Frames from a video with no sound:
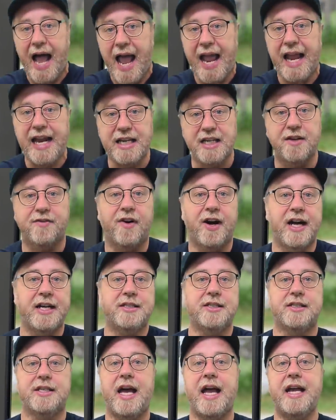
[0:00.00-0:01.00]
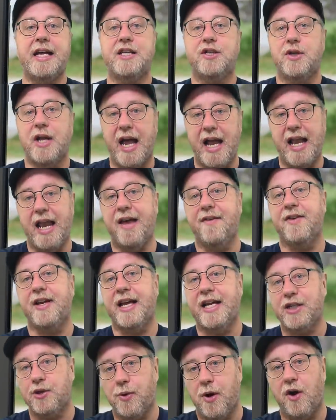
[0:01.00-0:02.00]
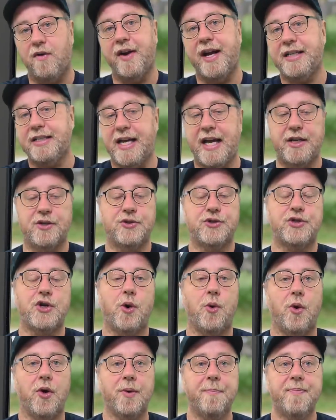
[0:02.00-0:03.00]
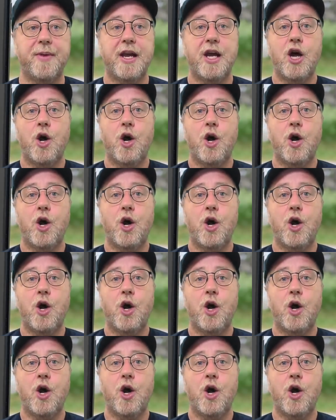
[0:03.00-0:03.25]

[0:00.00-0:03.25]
A devices, A eleven, A twelve, A ten, and so on,